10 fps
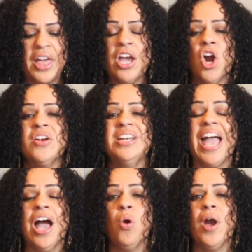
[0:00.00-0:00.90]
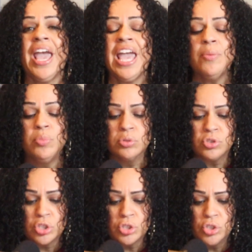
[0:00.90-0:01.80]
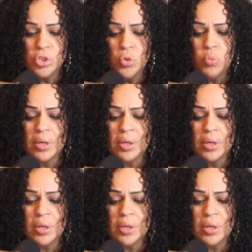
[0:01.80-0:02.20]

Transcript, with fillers: They are now able to do